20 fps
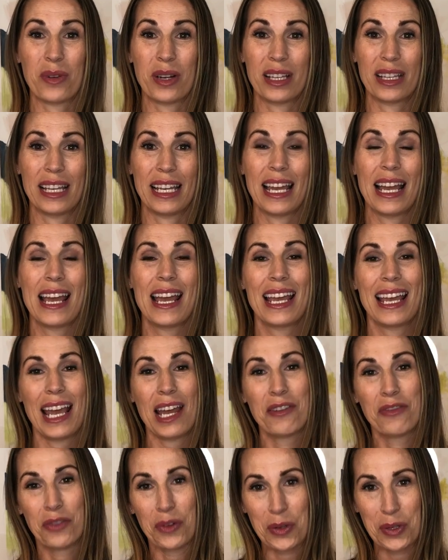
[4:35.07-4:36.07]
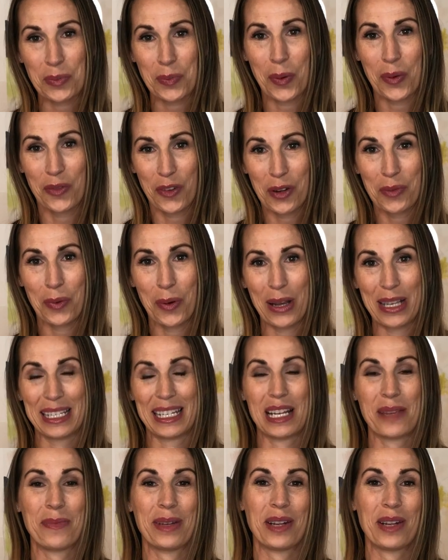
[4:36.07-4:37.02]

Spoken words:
he had food poisoning,